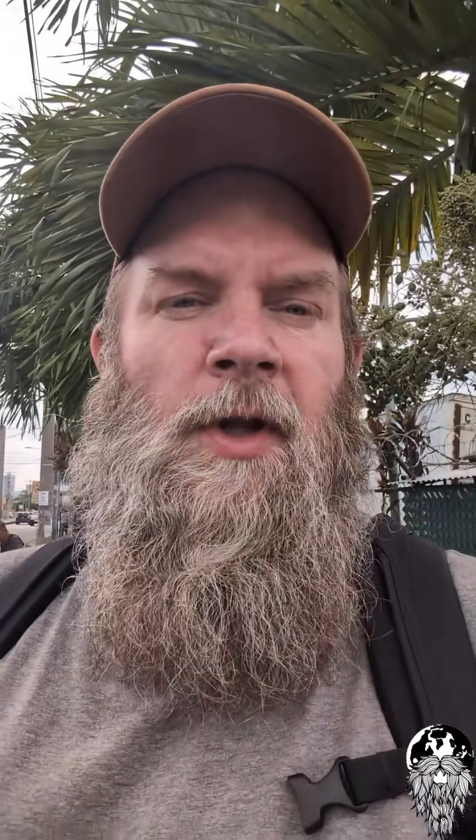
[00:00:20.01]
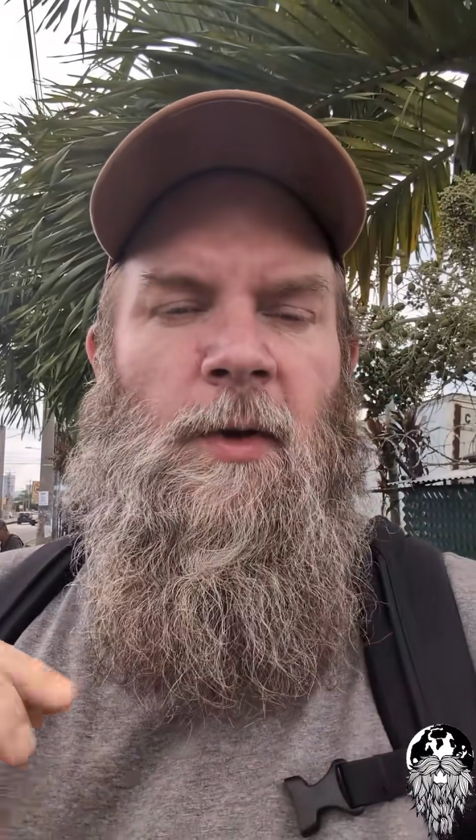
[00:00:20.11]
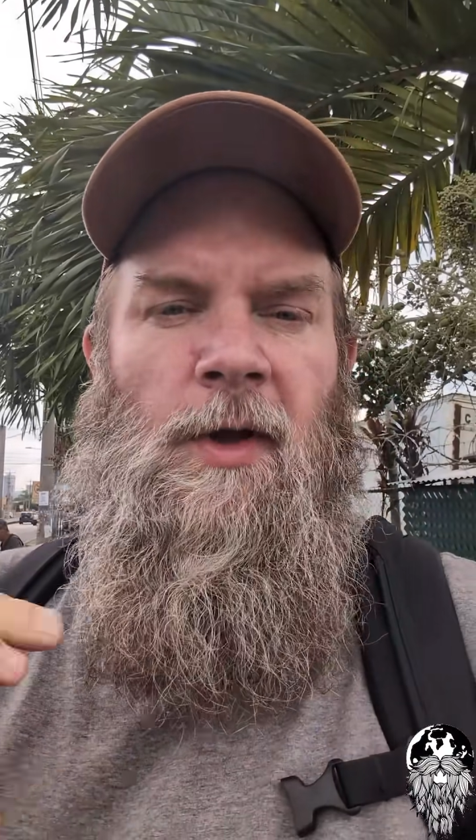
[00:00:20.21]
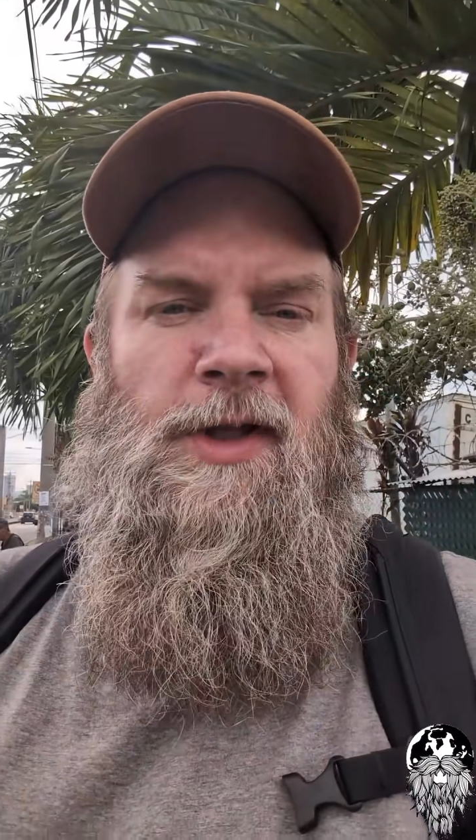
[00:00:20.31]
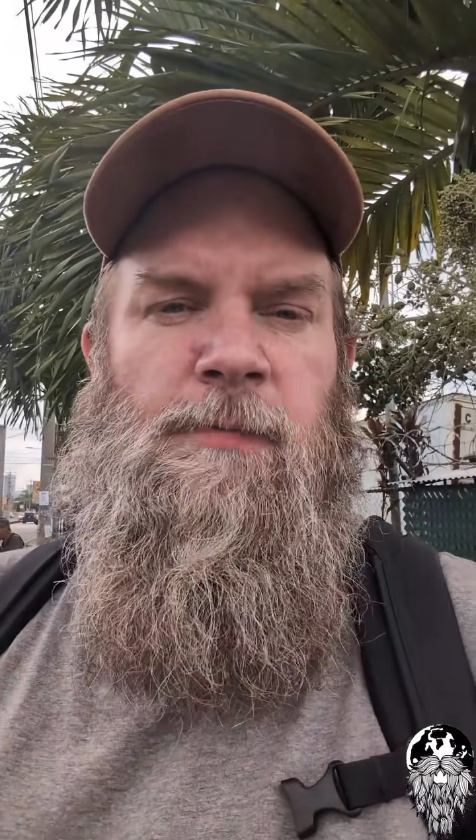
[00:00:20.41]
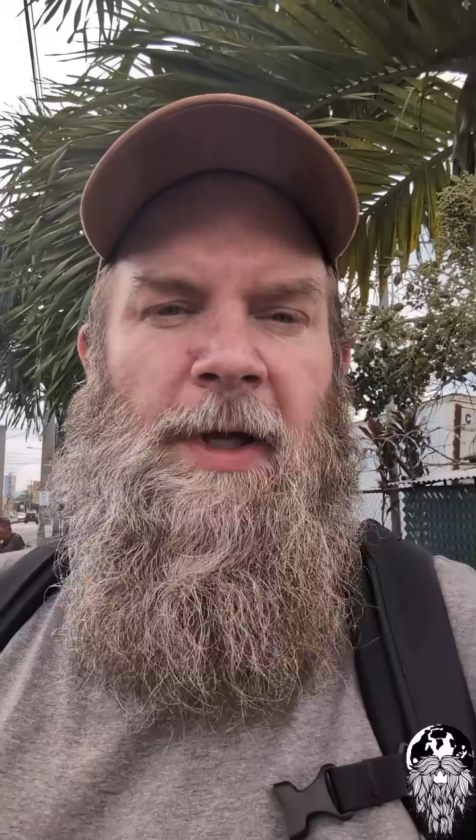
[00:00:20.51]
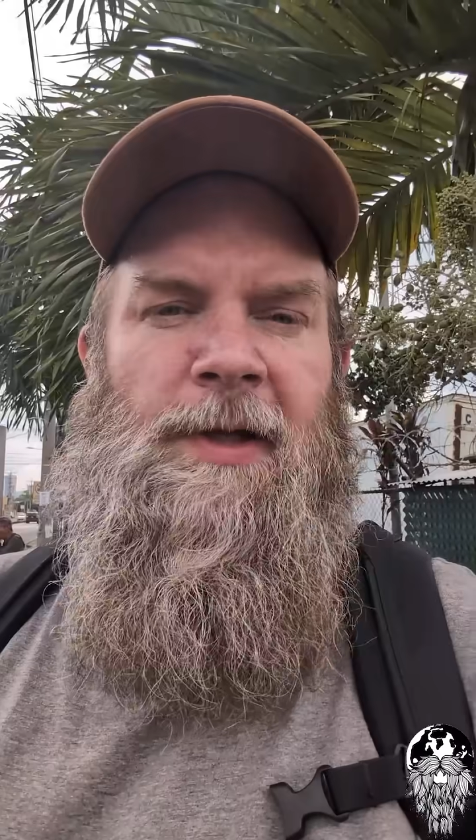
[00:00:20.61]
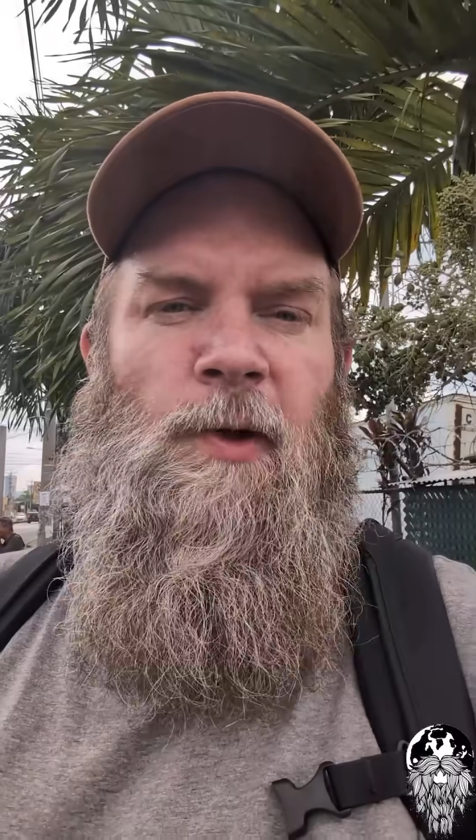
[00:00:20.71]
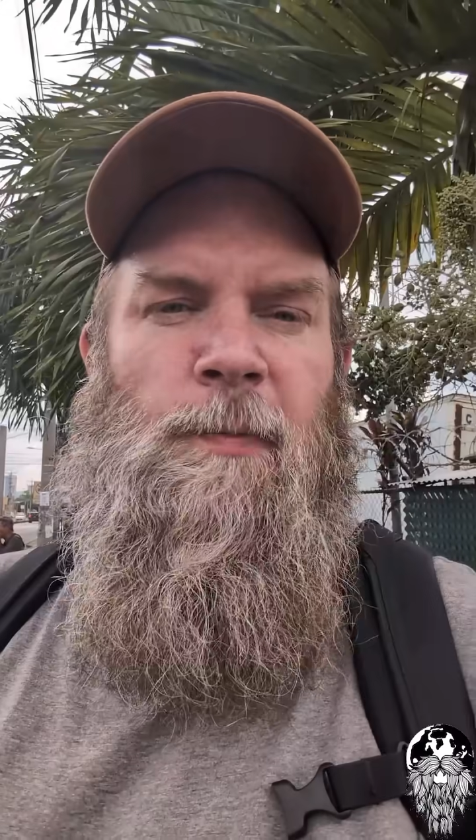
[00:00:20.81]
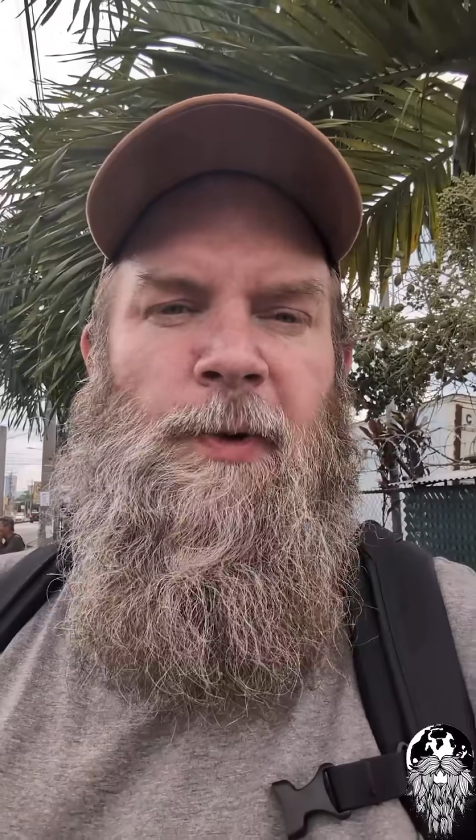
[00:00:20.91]
So I'll
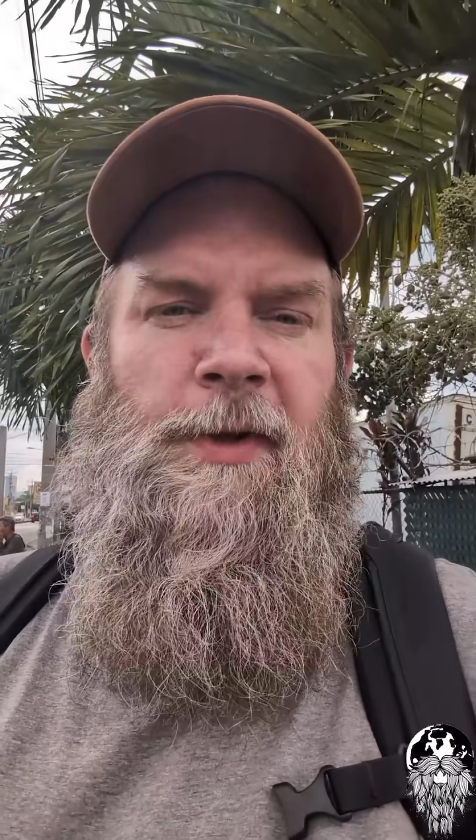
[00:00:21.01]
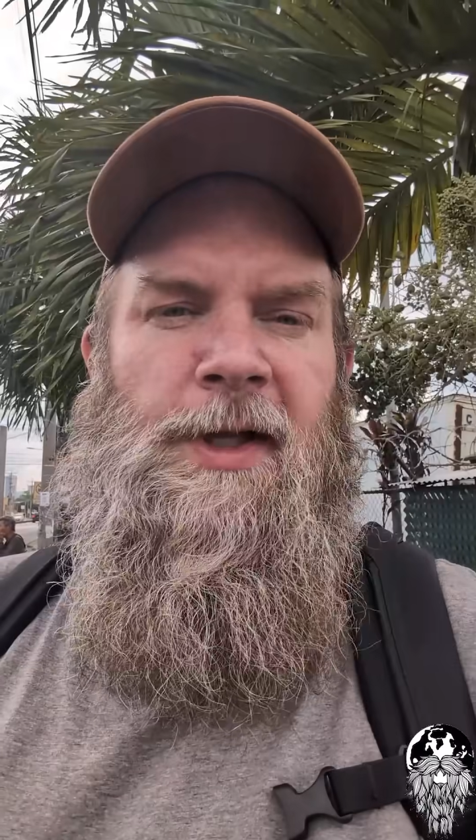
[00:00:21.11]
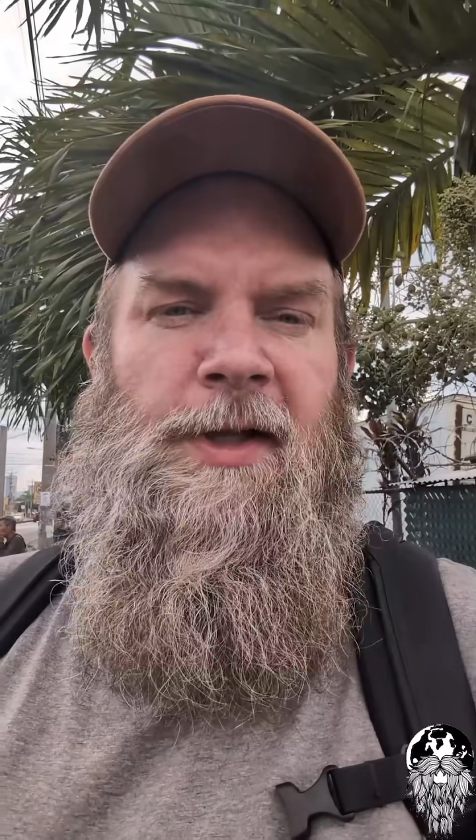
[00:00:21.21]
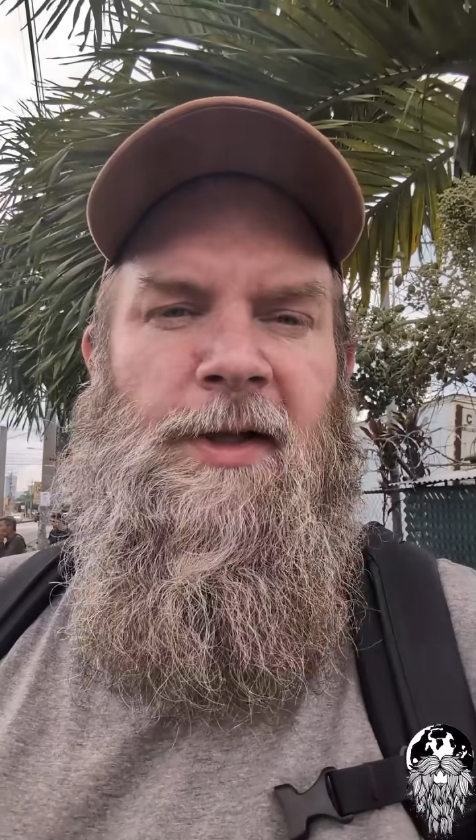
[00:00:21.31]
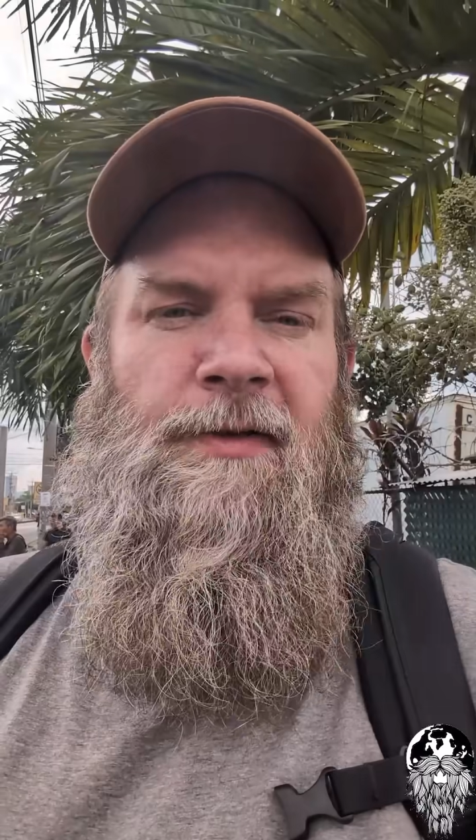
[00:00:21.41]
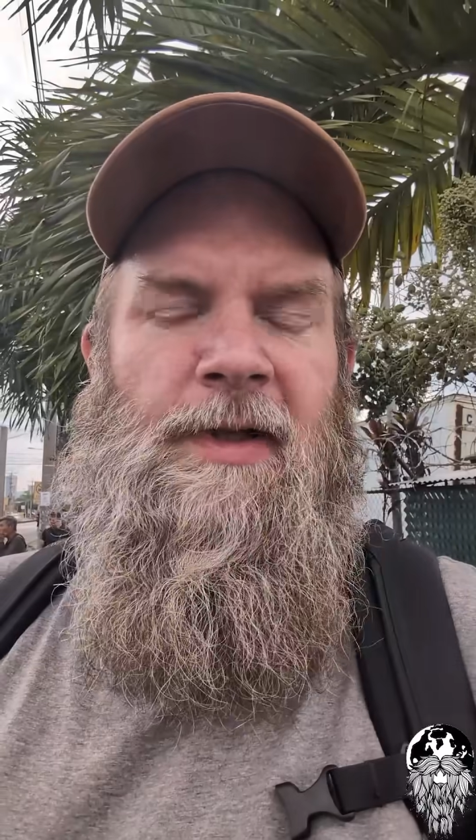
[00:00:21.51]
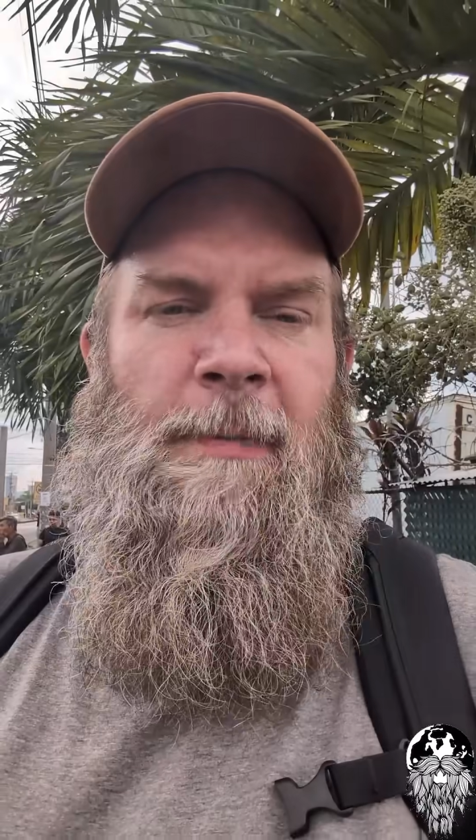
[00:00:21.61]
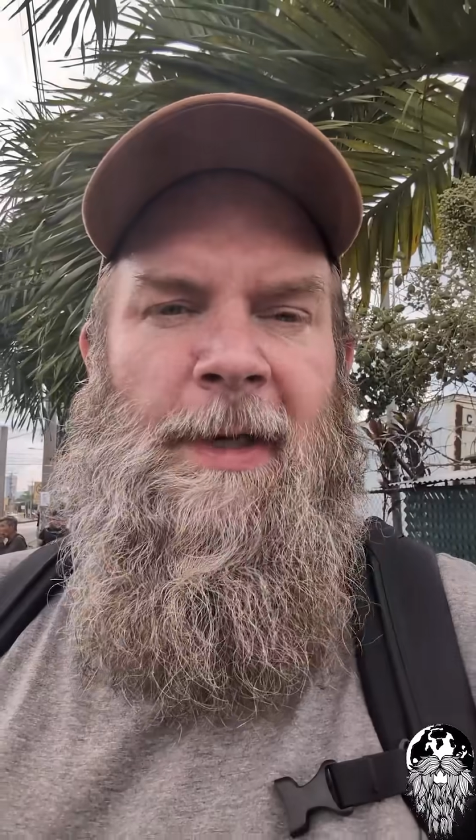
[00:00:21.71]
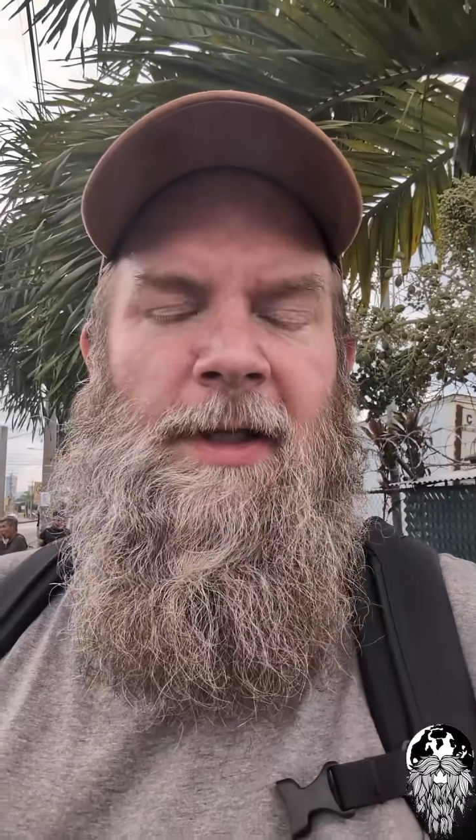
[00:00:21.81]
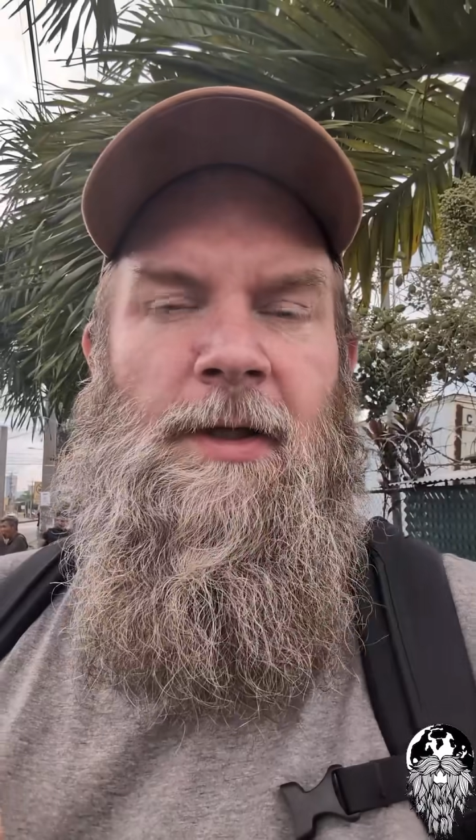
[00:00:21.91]
explain the whole process in a
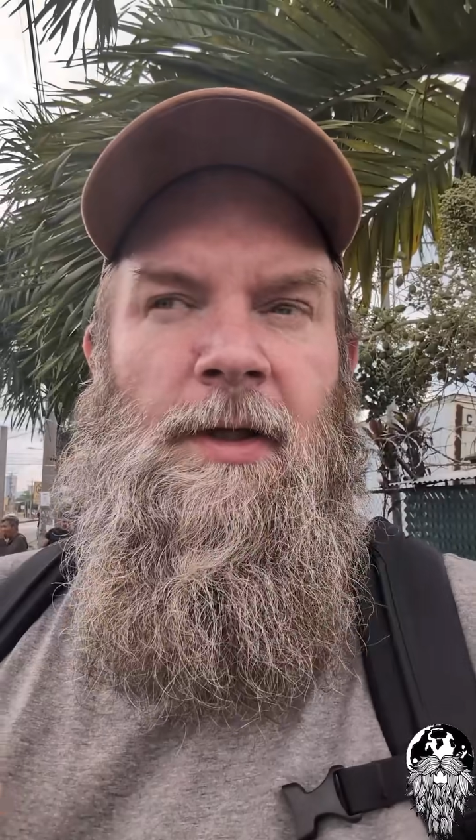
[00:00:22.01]
little bit,